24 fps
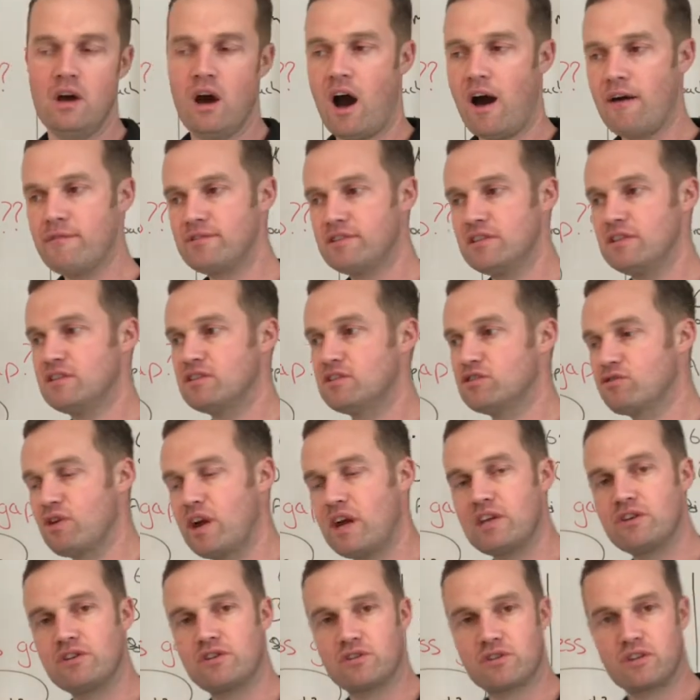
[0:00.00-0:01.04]
obviously
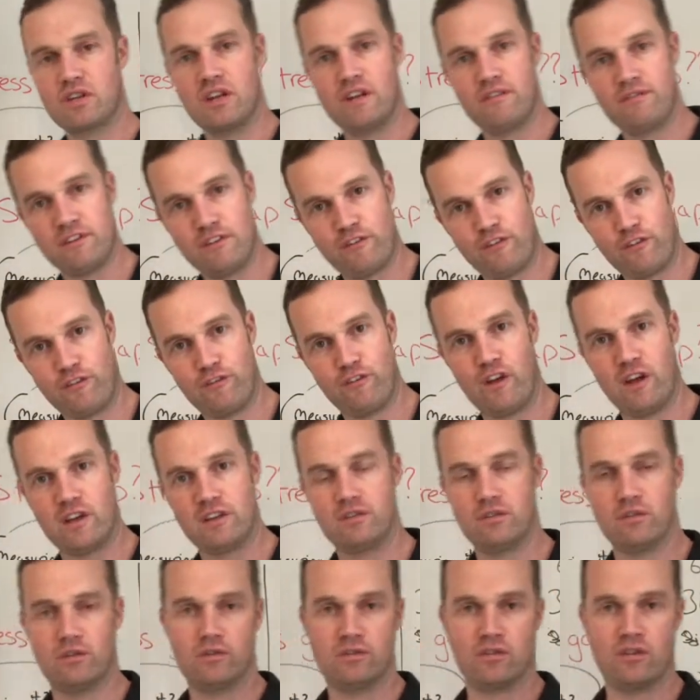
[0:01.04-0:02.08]
strangers can have different flight
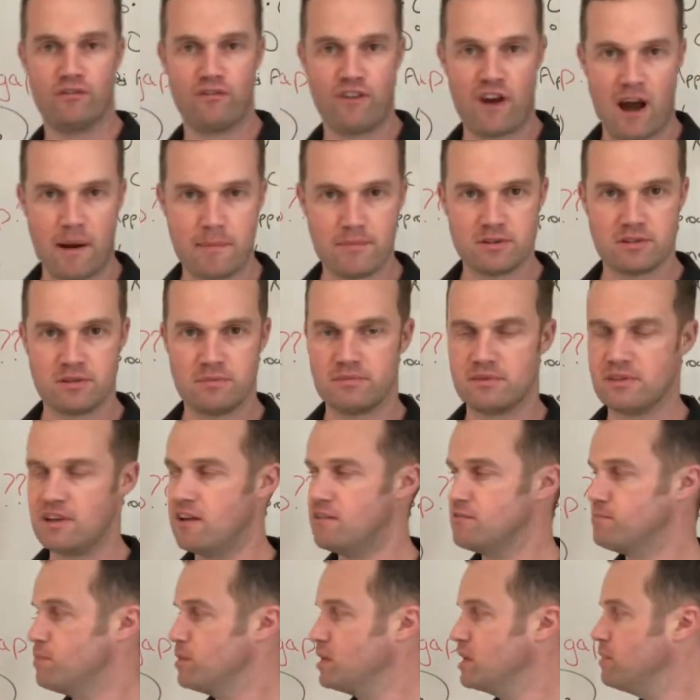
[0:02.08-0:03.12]
zones to farmers
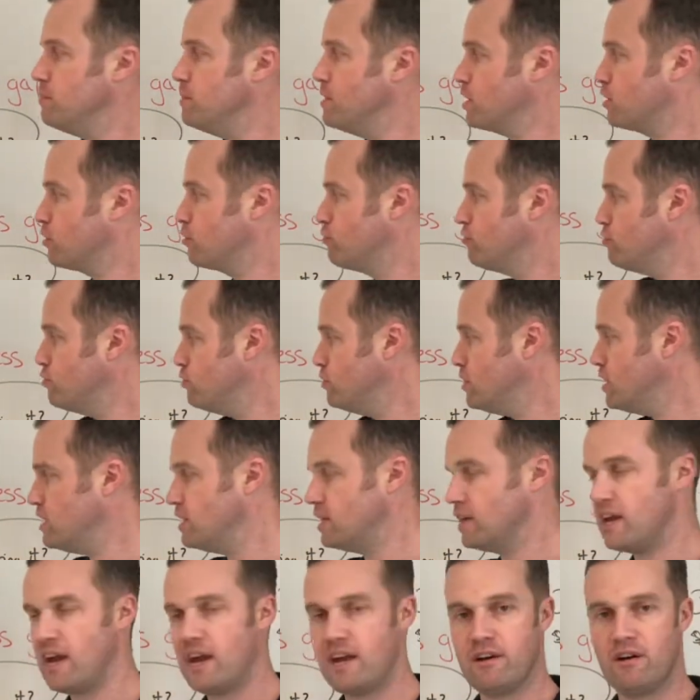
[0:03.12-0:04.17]
themselves, but it can be a crude
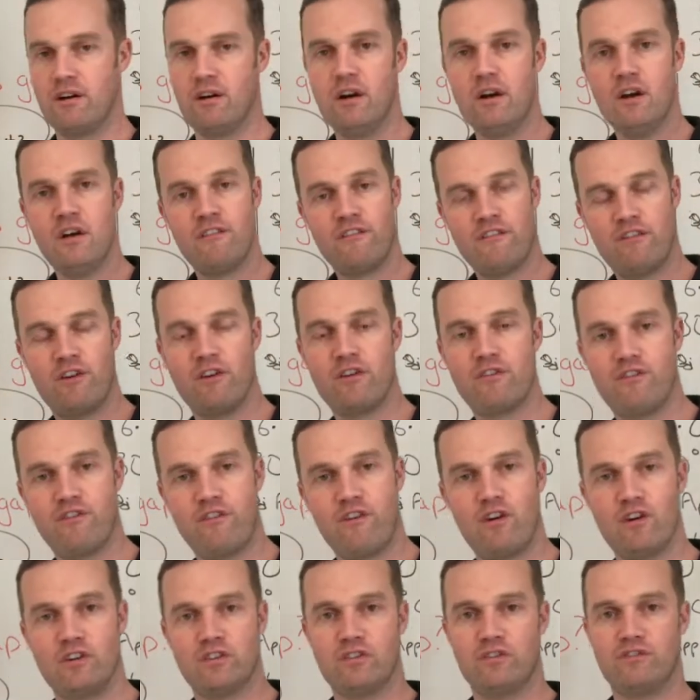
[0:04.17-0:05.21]
indicator for
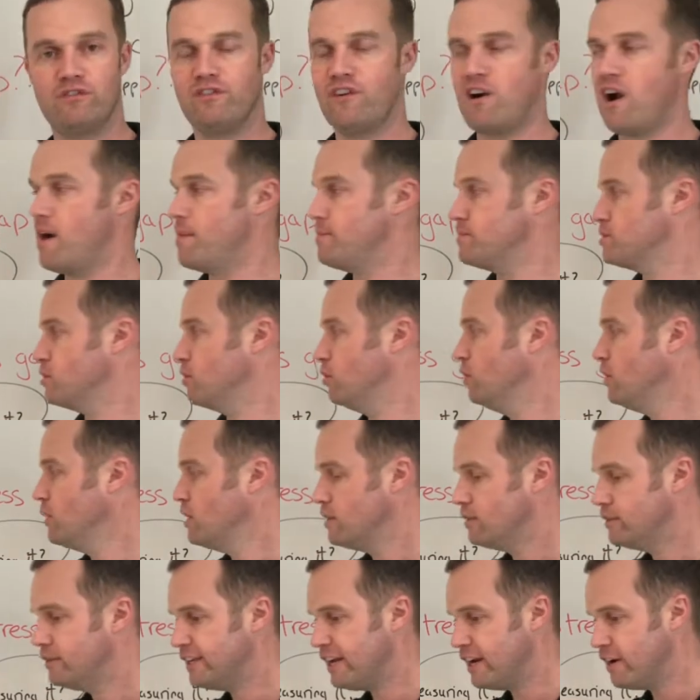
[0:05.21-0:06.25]
us on farms. You know,
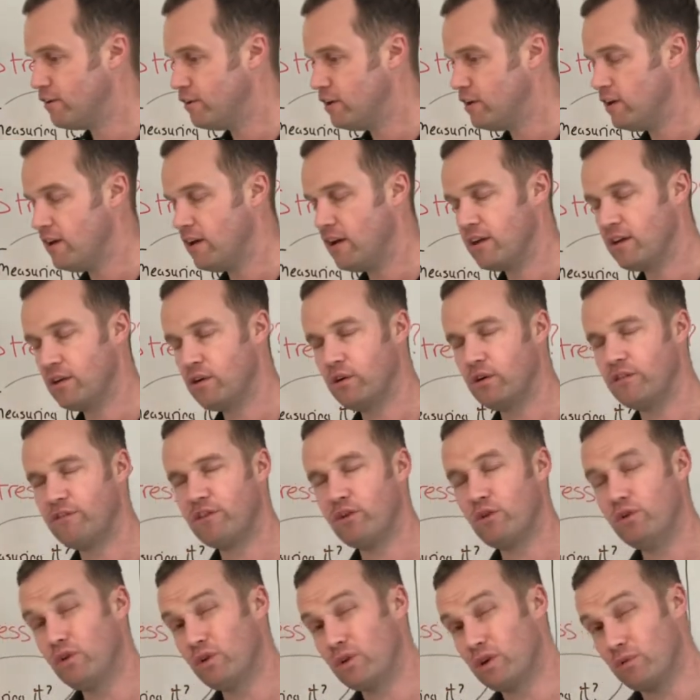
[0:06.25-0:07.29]
dairy, you know, if
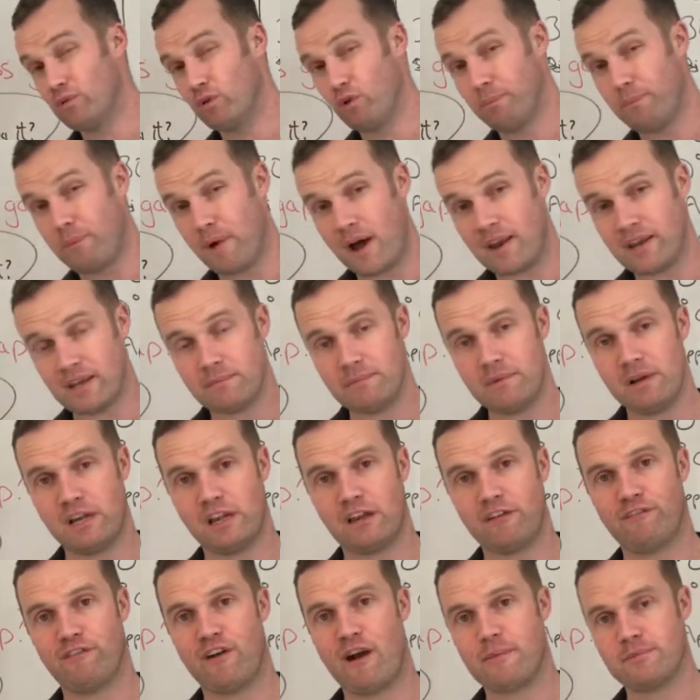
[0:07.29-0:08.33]
you look at robotic
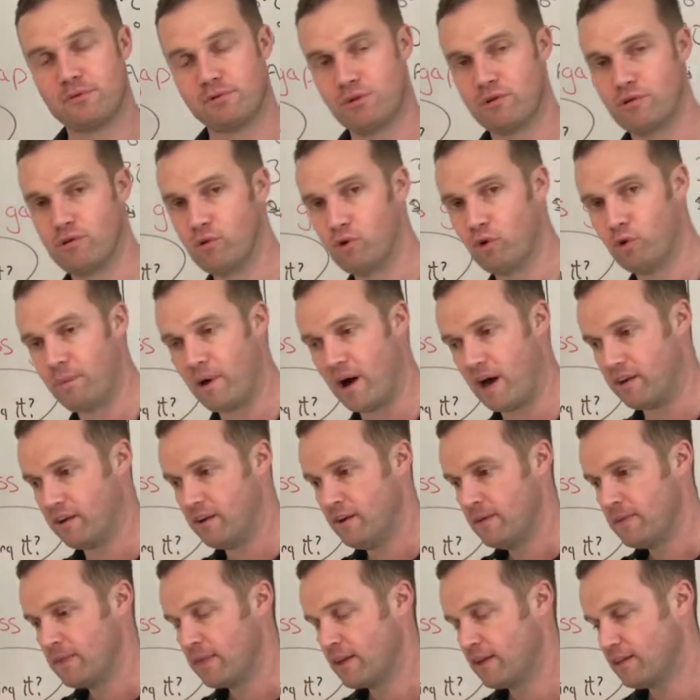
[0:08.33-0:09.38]
milking farms where the robot,
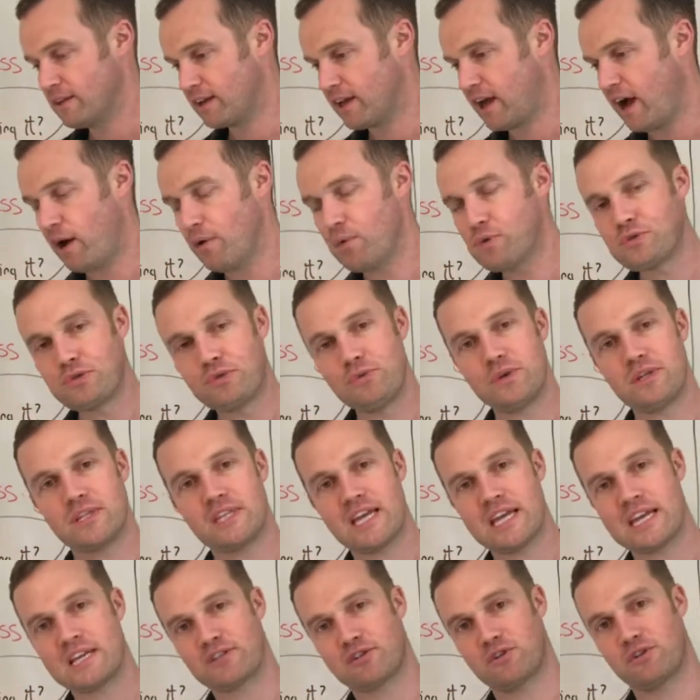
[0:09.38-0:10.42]
the cow is doing
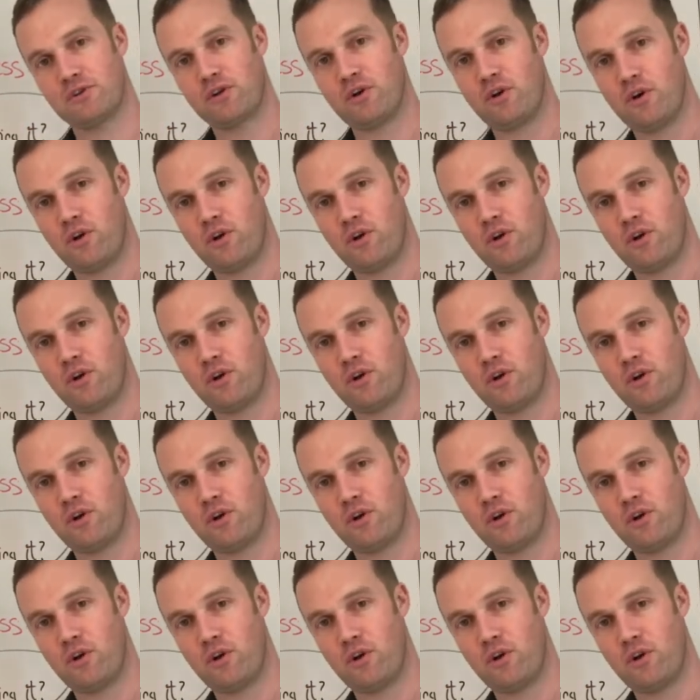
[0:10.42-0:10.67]
things under